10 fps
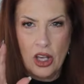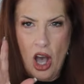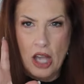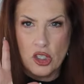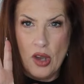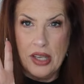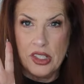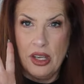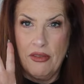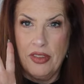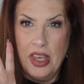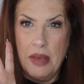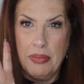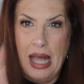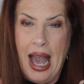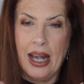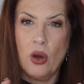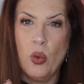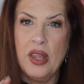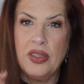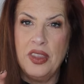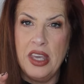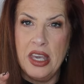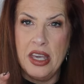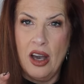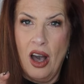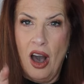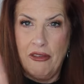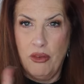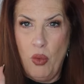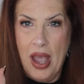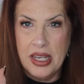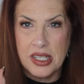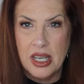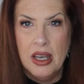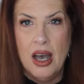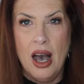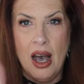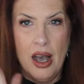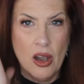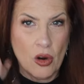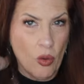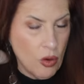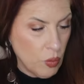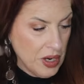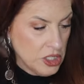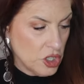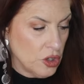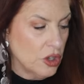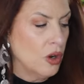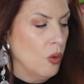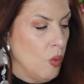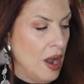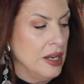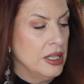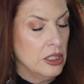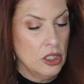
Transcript: contrast of the black with the off-white uh, or winter white. It